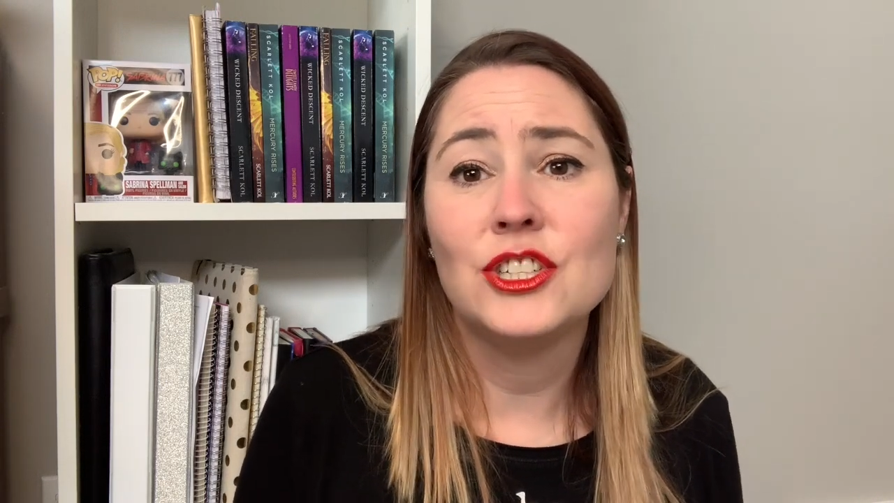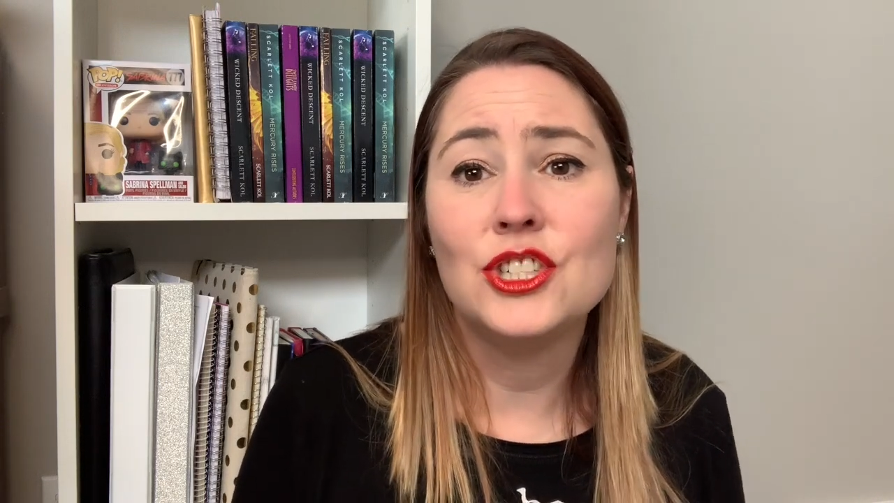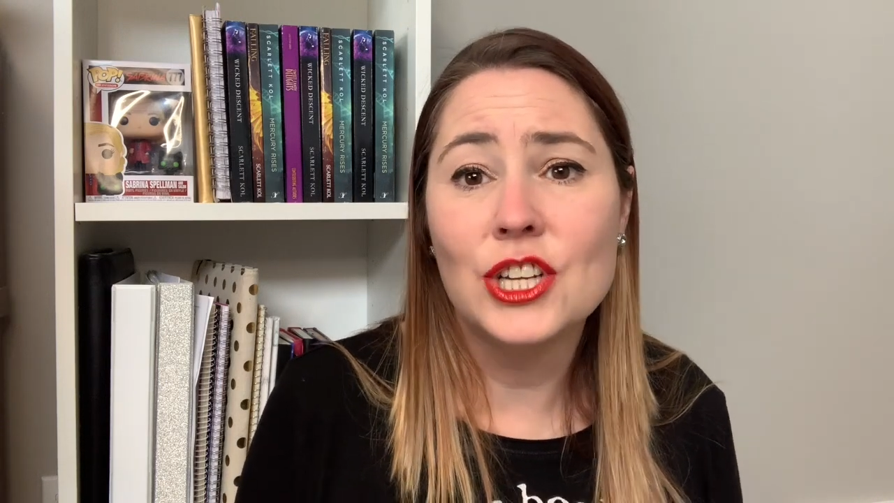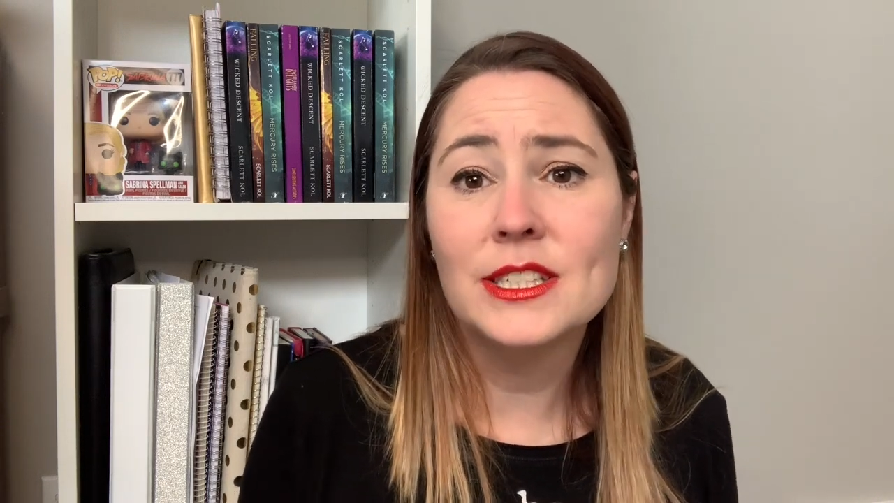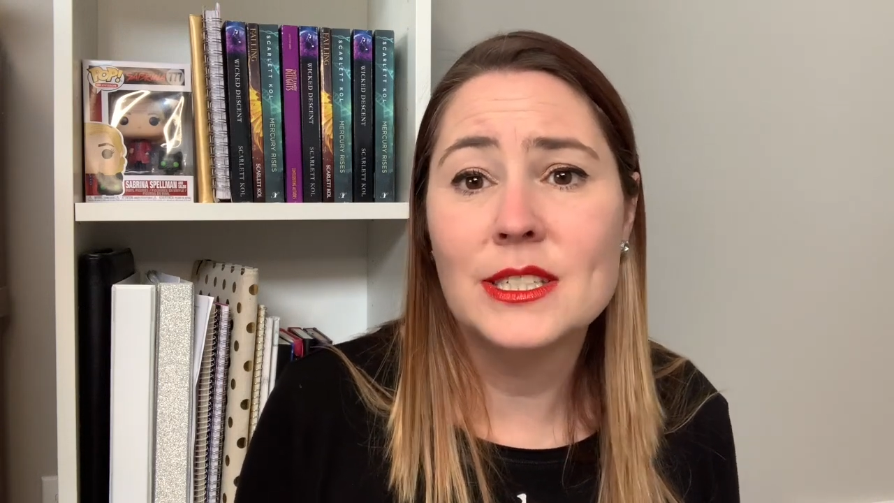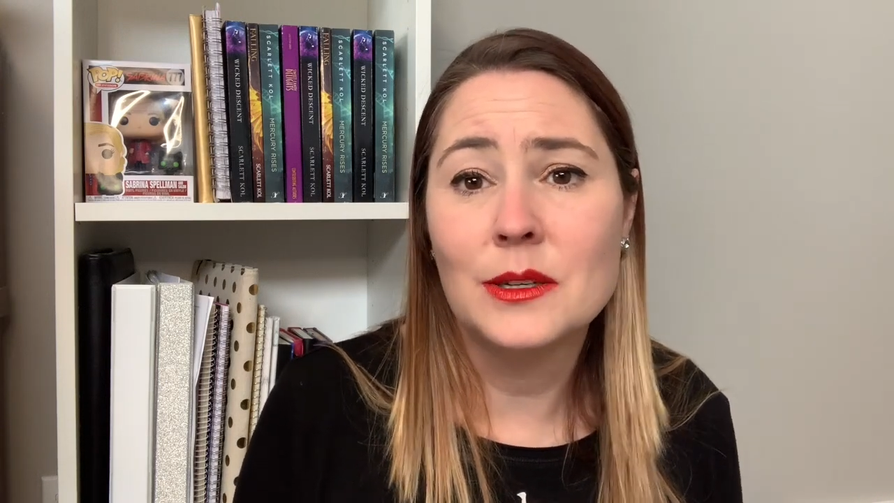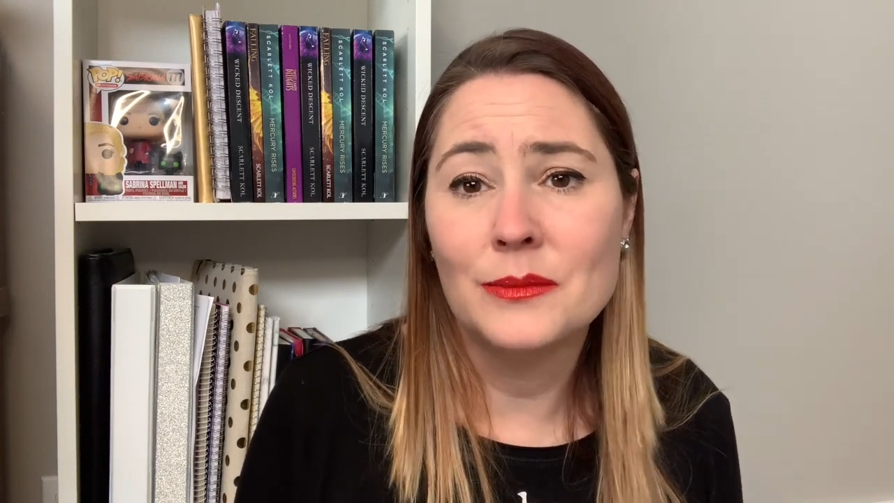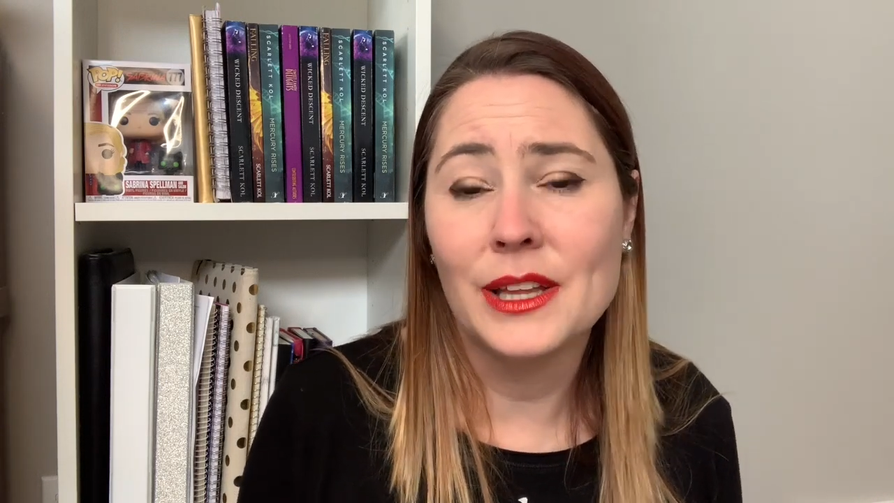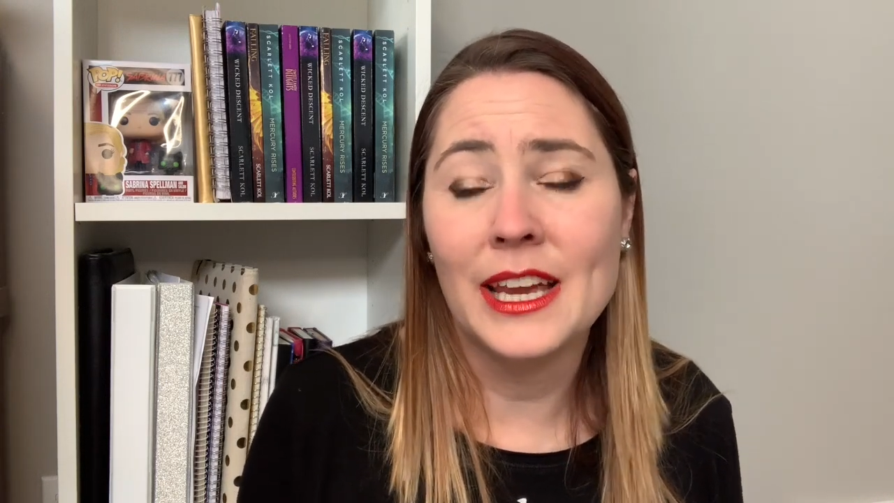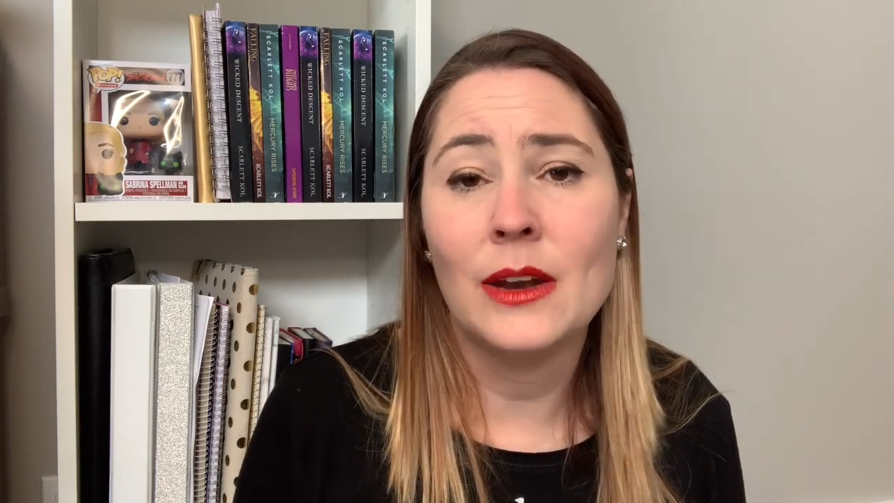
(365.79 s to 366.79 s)
just to
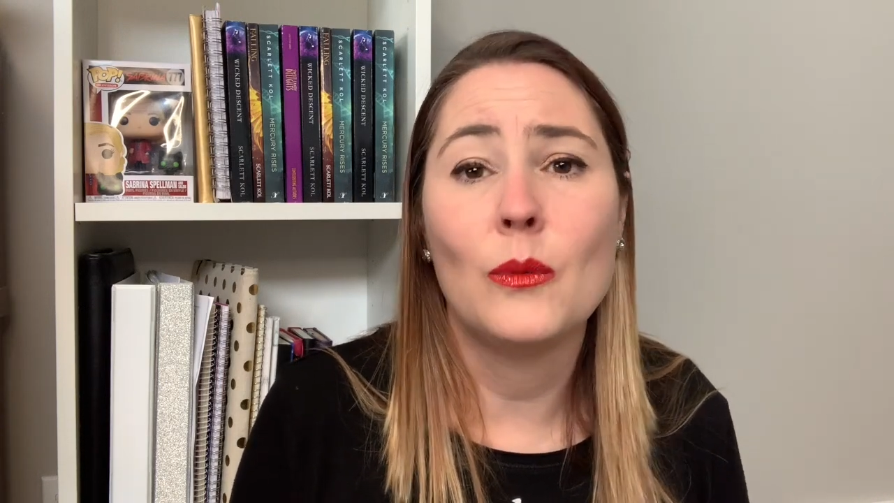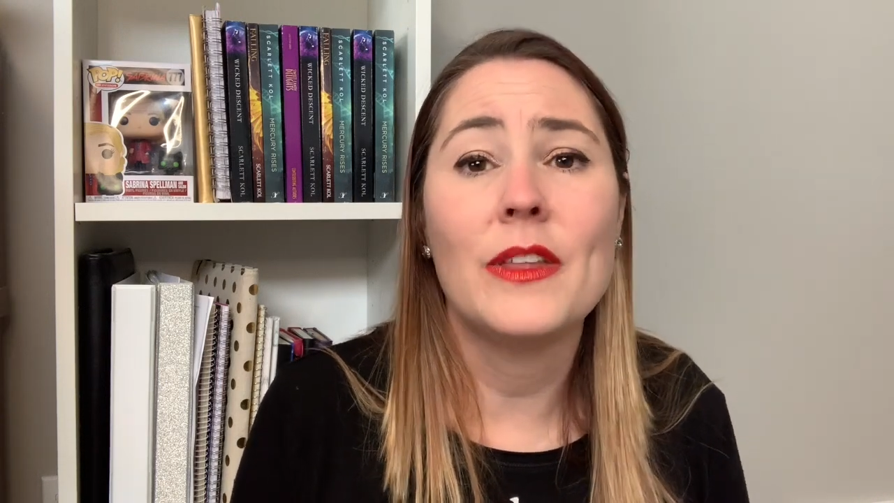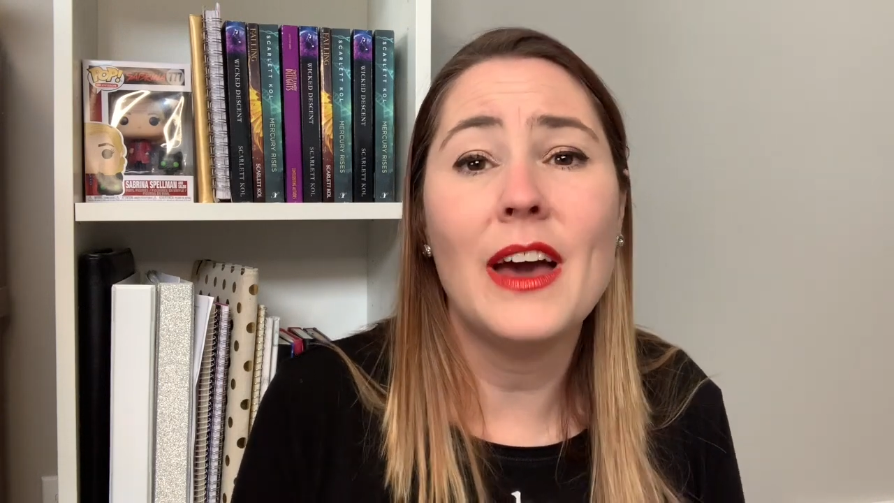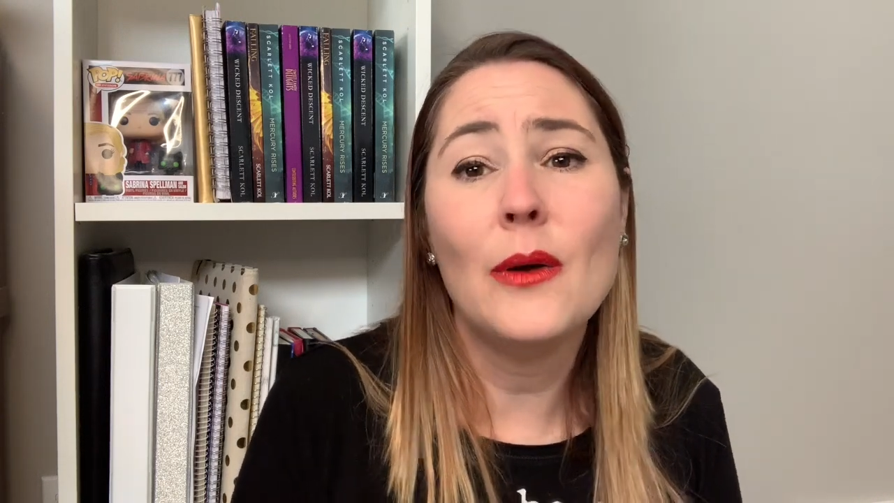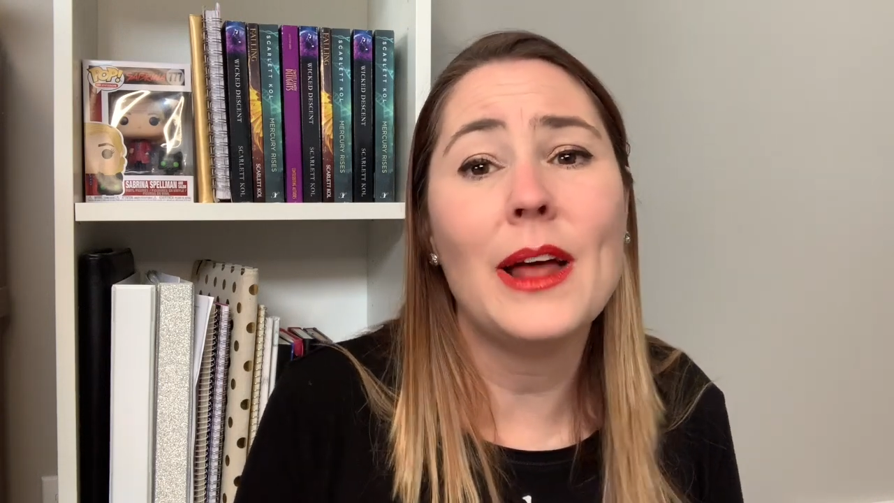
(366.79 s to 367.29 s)
complain without